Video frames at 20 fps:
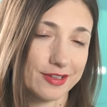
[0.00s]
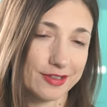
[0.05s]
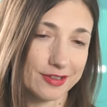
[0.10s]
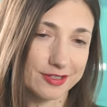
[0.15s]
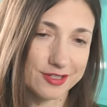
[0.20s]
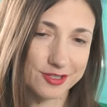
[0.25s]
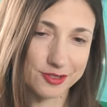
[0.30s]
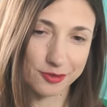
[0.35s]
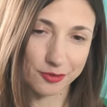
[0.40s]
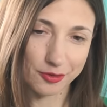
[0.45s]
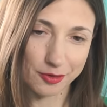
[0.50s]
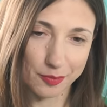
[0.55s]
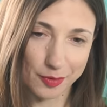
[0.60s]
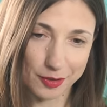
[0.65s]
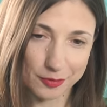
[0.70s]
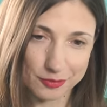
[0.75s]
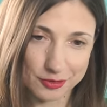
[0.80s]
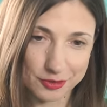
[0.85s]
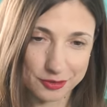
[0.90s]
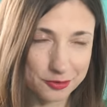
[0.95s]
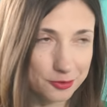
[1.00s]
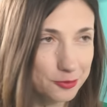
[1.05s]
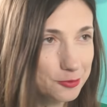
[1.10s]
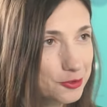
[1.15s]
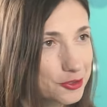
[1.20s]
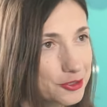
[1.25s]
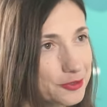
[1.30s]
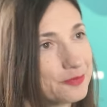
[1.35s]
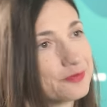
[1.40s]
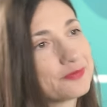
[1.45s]
Let's talk about
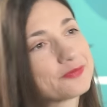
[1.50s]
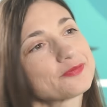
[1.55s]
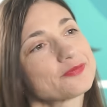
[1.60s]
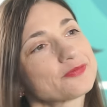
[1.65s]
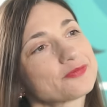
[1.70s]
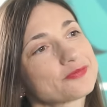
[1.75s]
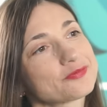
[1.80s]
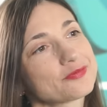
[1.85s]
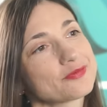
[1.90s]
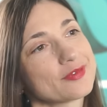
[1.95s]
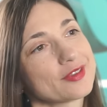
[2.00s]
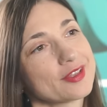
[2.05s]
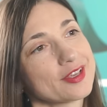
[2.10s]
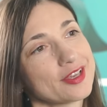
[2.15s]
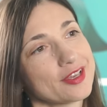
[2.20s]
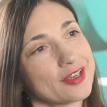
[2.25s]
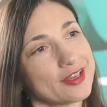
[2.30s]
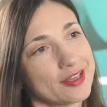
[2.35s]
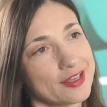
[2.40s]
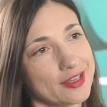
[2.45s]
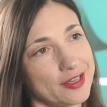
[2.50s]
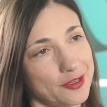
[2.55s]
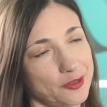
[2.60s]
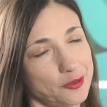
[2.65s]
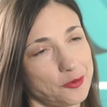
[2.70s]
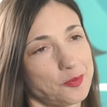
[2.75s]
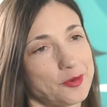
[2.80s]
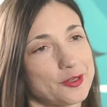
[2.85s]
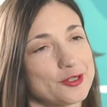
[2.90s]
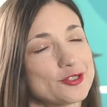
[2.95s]
technology.
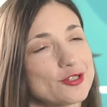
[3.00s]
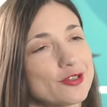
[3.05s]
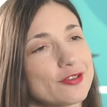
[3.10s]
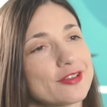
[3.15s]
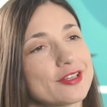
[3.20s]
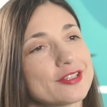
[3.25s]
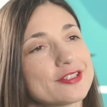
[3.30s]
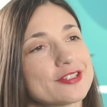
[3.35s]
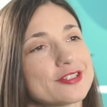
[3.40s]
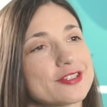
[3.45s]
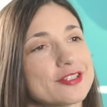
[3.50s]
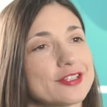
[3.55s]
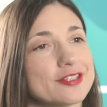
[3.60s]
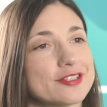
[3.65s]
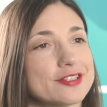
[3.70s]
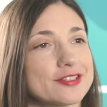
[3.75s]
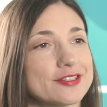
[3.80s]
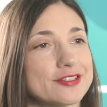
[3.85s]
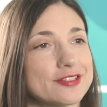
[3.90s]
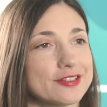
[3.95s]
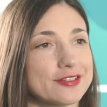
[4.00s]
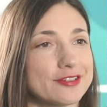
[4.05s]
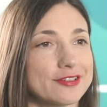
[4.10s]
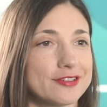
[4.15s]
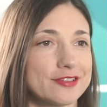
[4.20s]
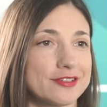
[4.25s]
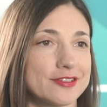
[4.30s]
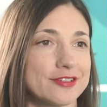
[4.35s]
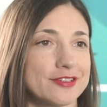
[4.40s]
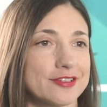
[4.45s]
You mentioned that it
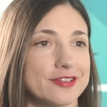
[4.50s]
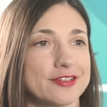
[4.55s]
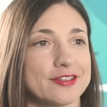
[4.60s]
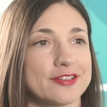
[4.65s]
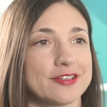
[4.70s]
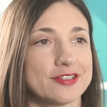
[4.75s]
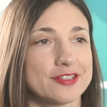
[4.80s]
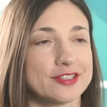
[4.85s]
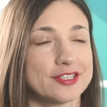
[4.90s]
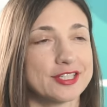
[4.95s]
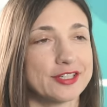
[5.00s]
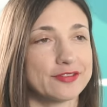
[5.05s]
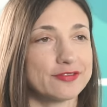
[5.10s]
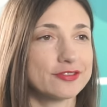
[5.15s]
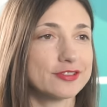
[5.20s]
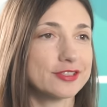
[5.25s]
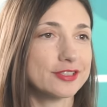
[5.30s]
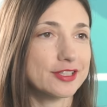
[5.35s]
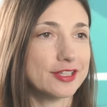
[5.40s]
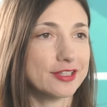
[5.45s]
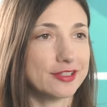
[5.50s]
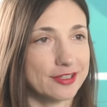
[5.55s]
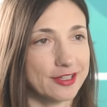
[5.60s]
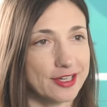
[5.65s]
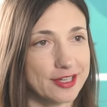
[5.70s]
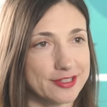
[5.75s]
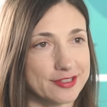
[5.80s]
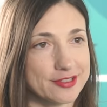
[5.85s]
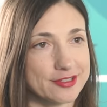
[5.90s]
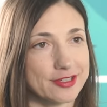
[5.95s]
definitely
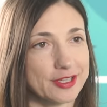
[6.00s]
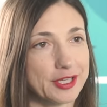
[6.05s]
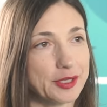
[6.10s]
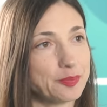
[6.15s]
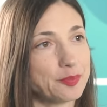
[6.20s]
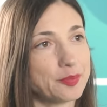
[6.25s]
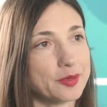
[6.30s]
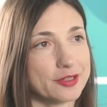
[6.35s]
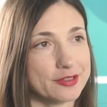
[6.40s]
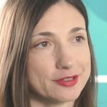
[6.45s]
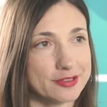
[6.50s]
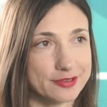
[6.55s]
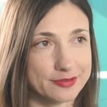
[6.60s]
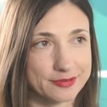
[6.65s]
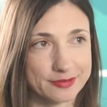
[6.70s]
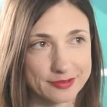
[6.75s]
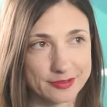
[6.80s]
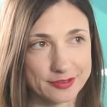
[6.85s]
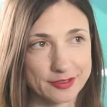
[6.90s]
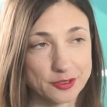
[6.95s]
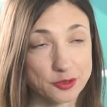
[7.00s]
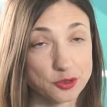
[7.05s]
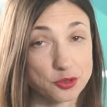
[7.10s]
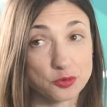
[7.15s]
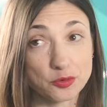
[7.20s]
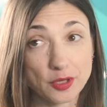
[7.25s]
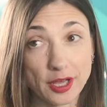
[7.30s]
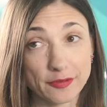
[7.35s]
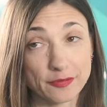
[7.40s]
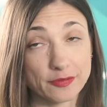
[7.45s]
has an impact, it
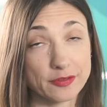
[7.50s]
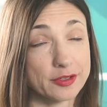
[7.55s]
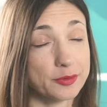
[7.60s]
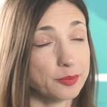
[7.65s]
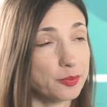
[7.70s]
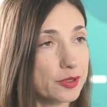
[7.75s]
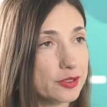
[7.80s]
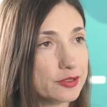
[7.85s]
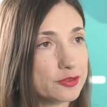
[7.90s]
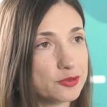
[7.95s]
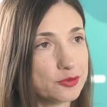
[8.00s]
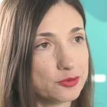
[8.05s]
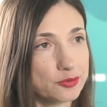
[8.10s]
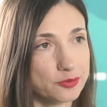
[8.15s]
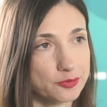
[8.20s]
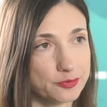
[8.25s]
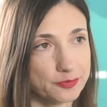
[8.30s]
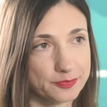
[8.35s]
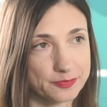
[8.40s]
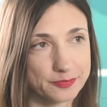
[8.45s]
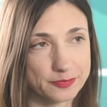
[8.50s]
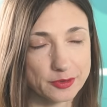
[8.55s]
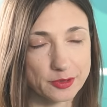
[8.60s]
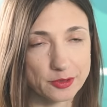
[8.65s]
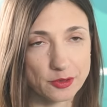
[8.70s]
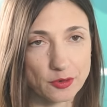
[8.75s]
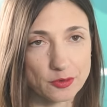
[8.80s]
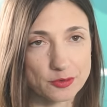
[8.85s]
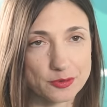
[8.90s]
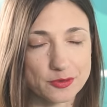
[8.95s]
should have an impact to
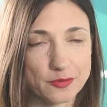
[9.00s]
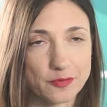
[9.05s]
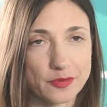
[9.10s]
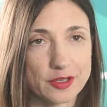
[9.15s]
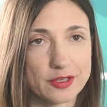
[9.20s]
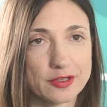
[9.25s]
growth of the